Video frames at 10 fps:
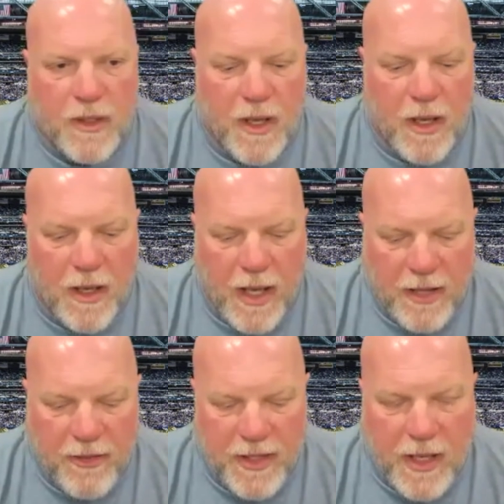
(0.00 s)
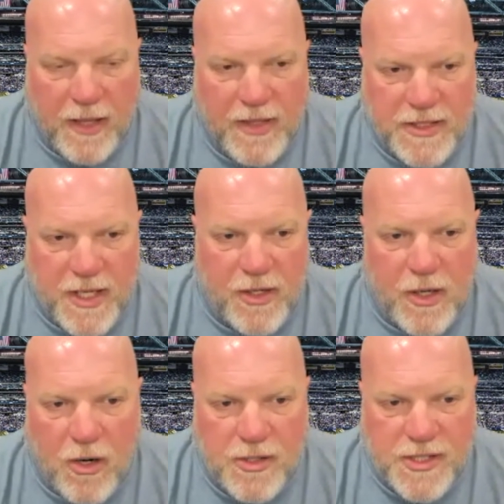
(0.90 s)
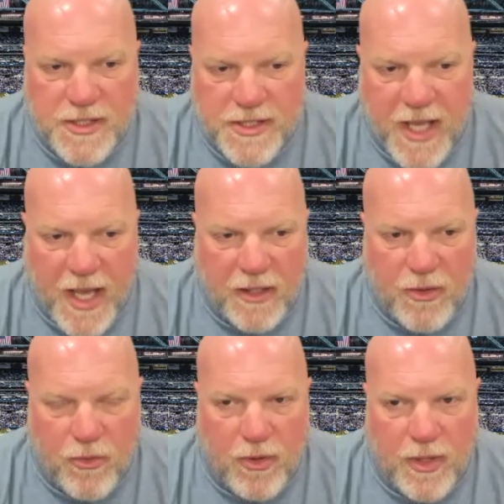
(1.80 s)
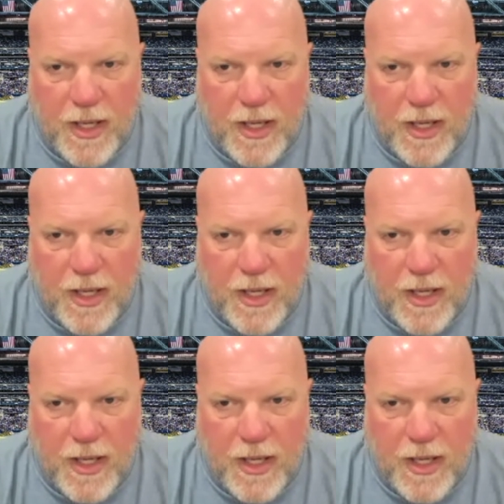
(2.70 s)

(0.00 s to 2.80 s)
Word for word: Uh, I think I think Derek Carr's in this category